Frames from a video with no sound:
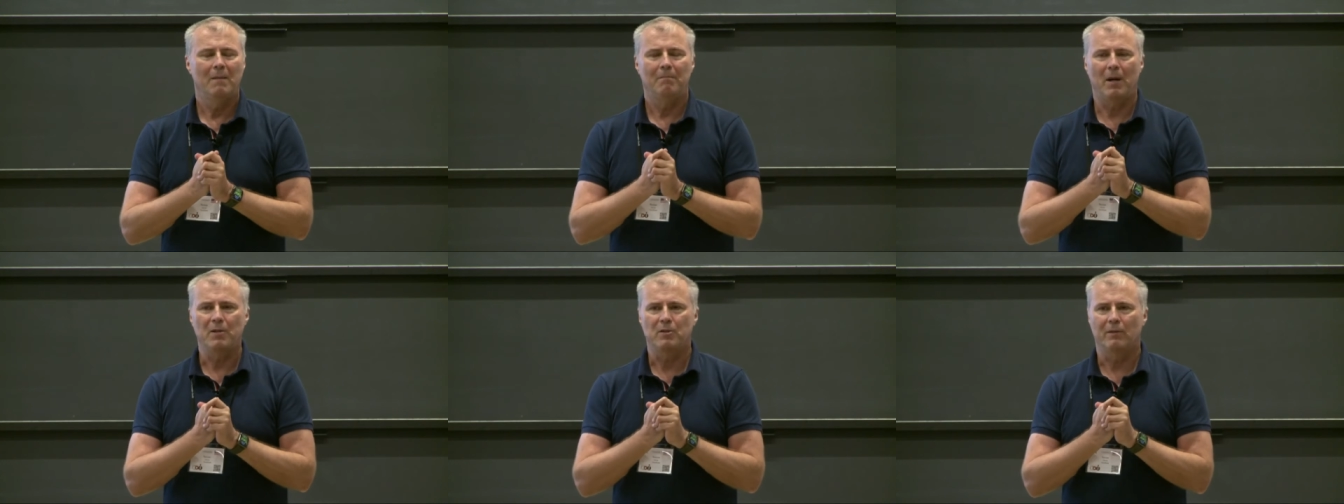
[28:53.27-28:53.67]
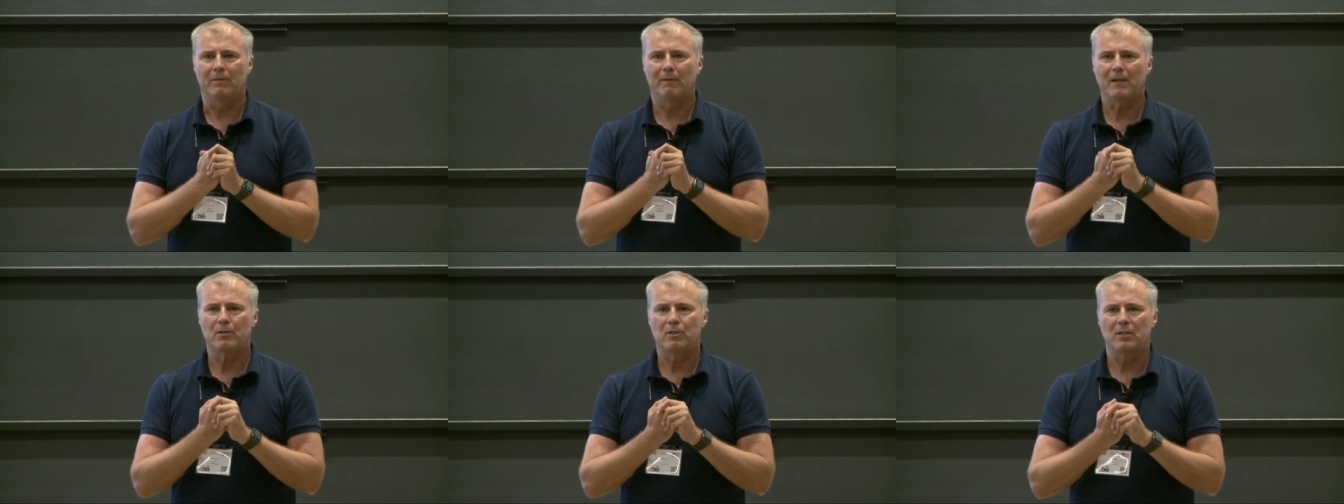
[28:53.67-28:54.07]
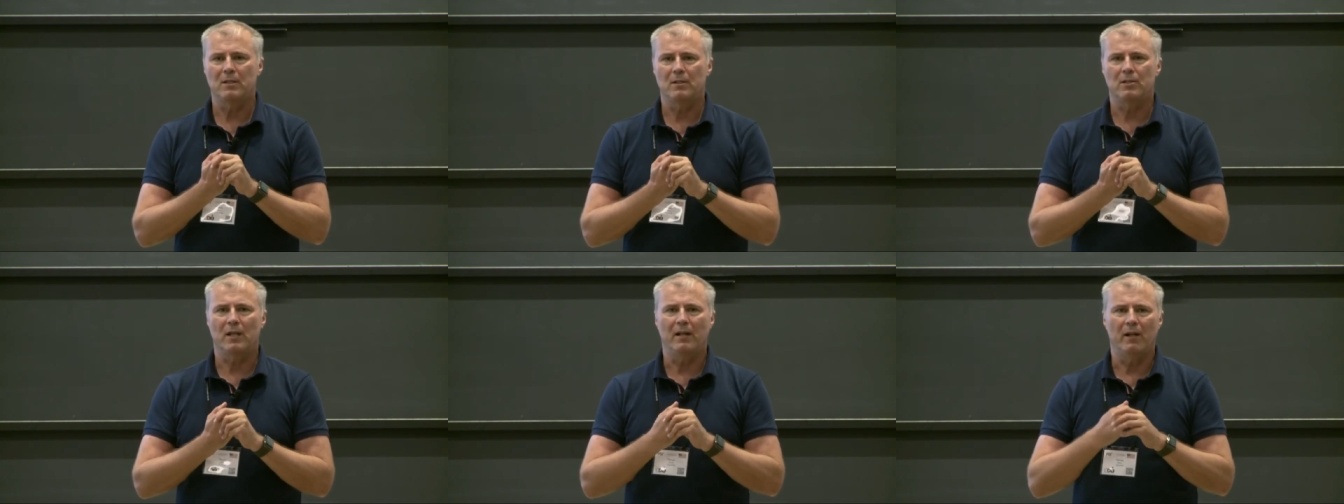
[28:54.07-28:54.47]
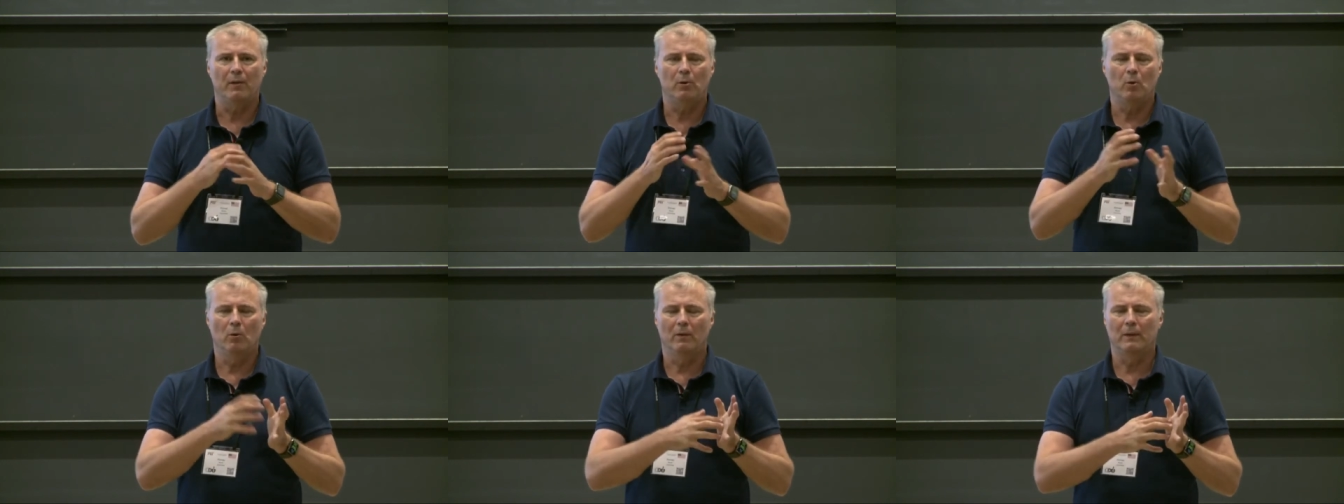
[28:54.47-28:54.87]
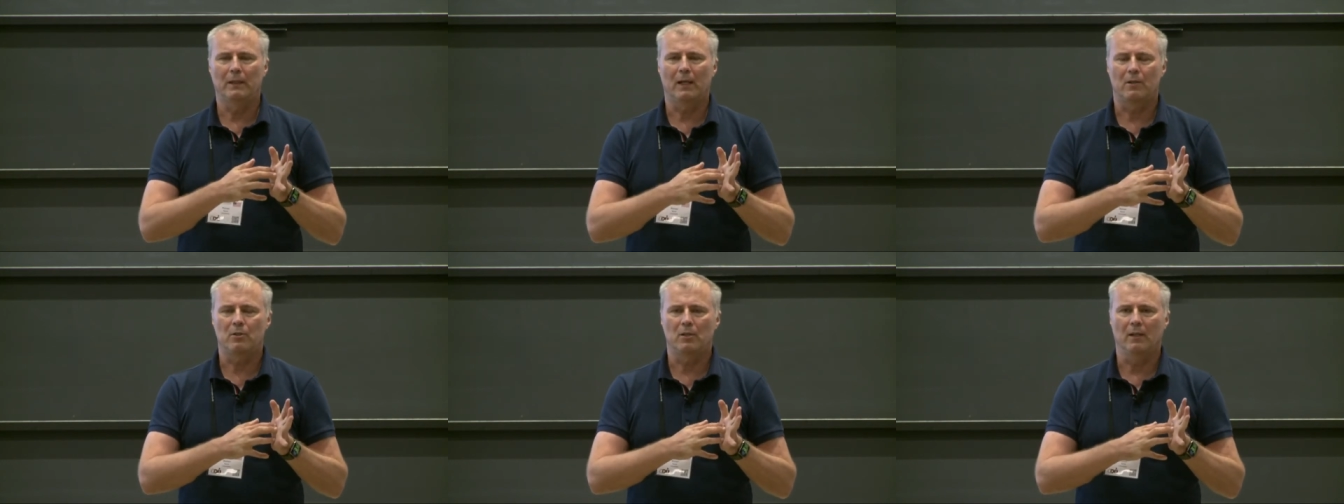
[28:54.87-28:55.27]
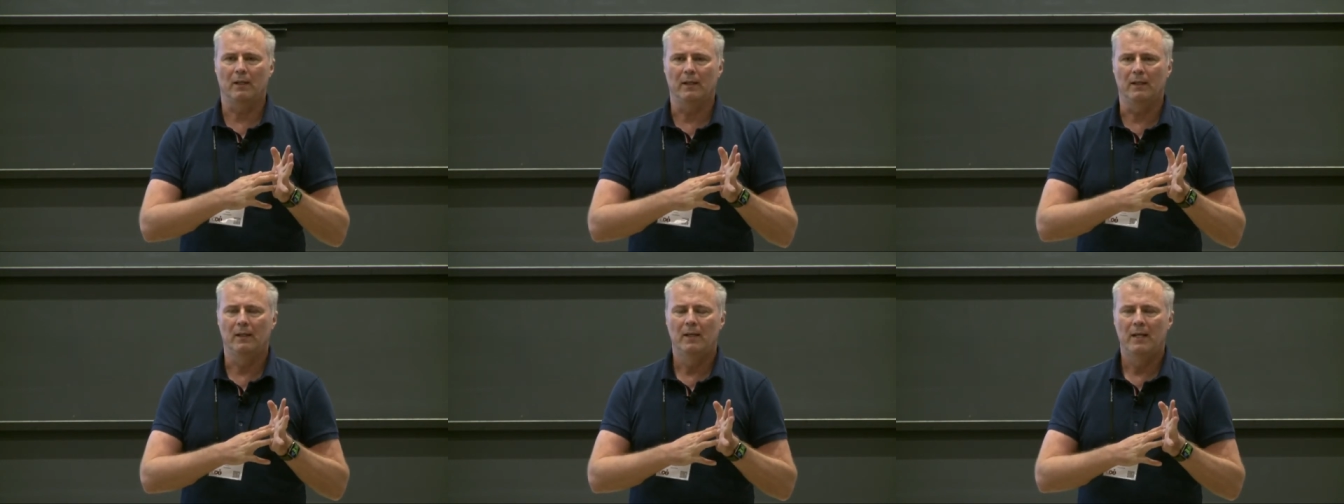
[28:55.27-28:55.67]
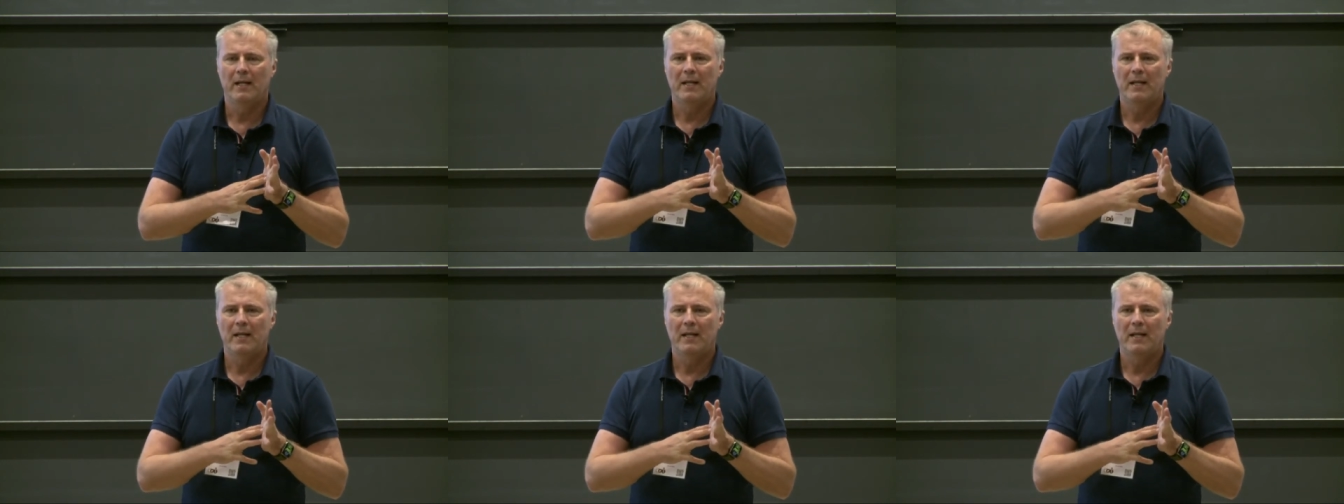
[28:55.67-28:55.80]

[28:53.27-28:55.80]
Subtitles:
a bunch of questions and the tool would actually